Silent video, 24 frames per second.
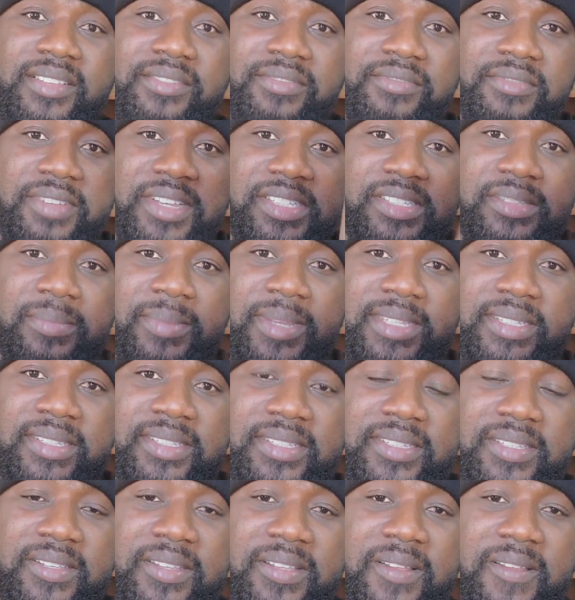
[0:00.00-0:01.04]
investment.
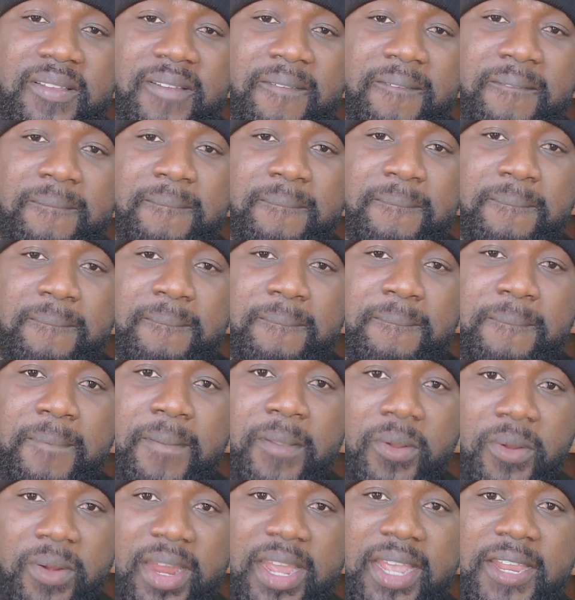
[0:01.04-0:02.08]

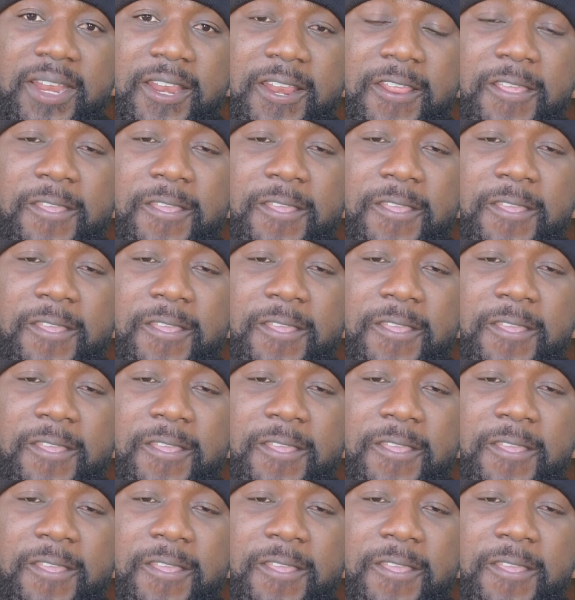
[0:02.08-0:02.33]
All right?